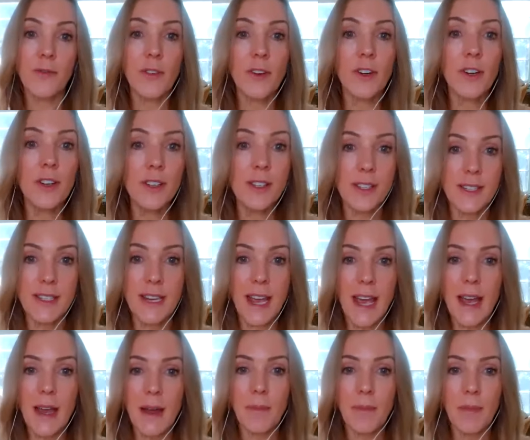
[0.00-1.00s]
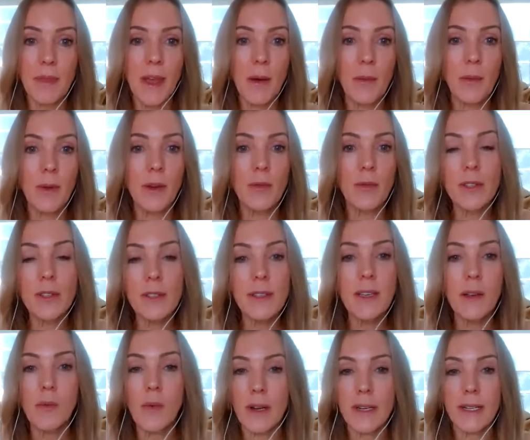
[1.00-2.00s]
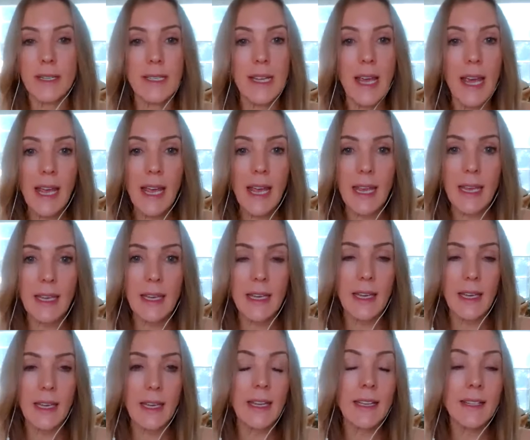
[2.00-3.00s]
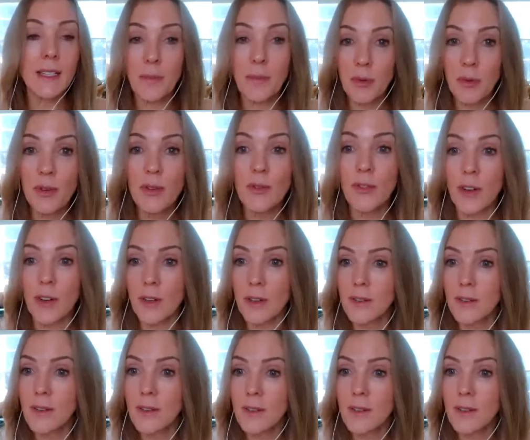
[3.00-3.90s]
first step that we really want to take is approval.